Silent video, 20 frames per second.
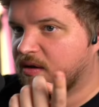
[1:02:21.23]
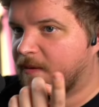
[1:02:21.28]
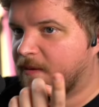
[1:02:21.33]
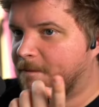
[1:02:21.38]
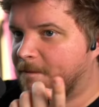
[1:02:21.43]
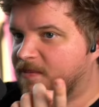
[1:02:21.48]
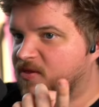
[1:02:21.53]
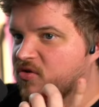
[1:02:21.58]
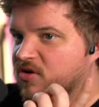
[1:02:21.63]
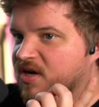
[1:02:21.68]

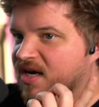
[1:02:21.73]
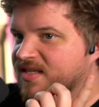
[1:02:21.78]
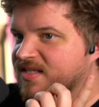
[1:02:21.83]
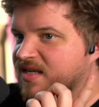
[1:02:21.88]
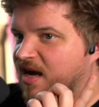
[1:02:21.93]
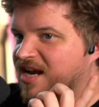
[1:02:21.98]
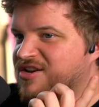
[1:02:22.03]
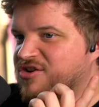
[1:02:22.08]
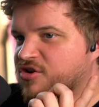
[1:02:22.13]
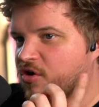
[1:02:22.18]
You guys,
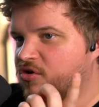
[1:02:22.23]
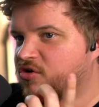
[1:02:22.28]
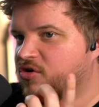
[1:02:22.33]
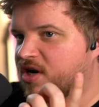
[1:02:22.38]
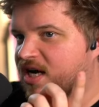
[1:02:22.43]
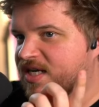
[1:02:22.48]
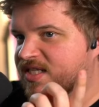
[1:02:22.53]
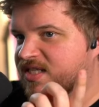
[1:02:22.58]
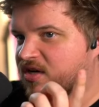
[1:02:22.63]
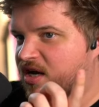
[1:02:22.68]
I know you
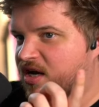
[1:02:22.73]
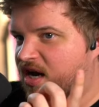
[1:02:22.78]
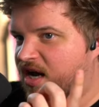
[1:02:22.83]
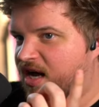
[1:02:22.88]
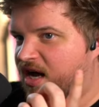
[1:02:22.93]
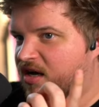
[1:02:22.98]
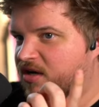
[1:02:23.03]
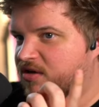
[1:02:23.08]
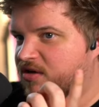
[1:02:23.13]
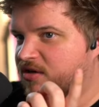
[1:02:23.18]
guys are gonna
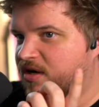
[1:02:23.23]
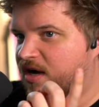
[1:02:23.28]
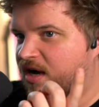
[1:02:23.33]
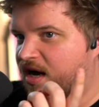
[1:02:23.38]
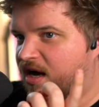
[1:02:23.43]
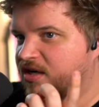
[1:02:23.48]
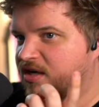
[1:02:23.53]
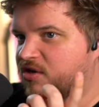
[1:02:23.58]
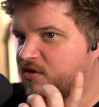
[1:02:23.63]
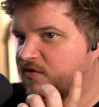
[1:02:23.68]

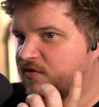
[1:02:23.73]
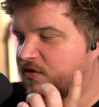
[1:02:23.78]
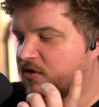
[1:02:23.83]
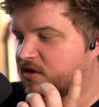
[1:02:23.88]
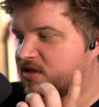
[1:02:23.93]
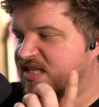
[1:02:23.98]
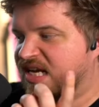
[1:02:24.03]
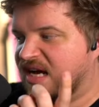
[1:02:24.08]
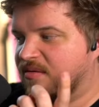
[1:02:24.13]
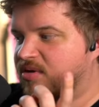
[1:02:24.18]
argue for a
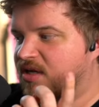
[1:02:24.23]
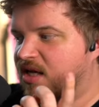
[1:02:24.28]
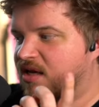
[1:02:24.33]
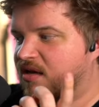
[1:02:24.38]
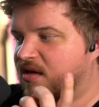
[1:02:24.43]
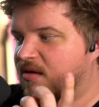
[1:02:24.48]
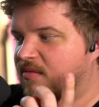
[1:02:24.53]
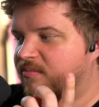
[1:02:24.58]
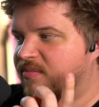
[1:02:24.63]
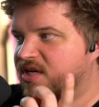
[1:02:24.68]

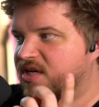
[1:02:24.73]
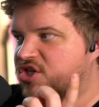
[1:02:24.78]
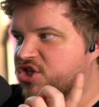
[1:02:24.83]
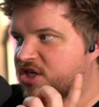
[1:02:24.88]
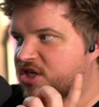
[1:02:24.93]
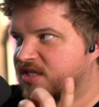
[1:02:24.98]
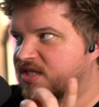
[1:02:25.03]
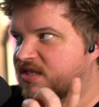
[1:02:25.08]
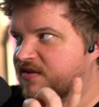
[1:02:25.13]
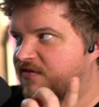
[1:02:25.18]
dabbler, but
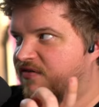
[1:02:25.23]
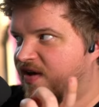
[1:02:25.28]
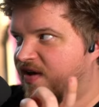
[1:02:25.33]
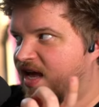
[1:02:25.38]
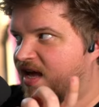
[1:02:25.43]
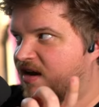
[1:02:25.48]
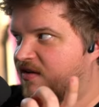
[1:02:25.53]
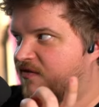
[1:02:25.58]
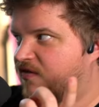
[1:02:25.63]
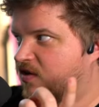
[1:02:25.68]
just a
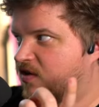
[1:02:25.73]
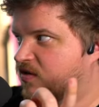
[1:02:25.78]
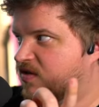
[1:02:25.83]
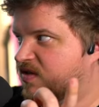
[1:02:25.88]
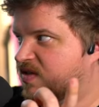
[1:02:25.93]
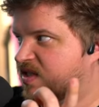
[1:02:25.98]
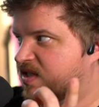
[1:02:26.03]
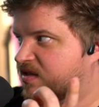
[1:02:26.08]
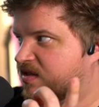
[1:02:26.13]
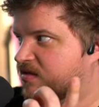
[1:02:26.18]
fan
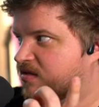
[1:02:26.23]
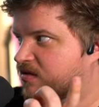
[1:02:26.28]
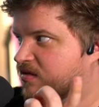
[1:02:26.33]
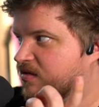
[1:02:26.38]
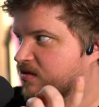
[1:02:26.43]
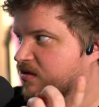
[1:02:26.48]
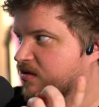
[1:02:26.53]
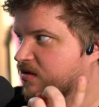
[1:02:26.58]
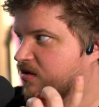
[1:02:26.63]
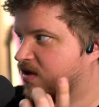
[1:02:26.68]
feels
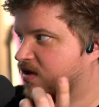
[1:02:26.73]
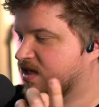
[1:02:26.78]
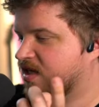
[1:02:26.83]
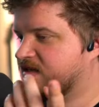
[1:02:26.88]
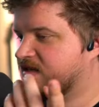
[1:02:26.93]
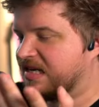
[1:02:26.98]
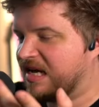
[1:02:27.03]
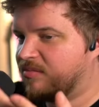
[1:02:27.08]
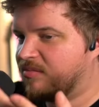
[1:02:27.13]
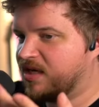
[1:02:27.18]
closer.
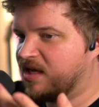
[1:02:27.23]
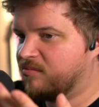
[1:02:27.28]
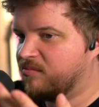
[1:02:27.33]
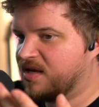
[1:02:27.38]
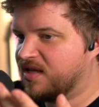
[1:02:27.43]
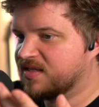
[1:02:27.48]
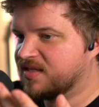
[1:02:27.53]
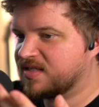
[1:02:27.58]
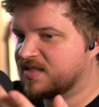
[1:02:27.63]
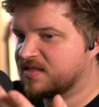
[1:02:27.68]
Dabbling
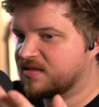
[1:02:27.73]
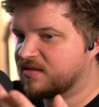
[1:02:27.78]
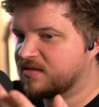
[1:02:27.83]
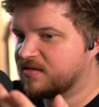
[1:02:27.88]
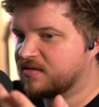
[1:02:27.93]
means,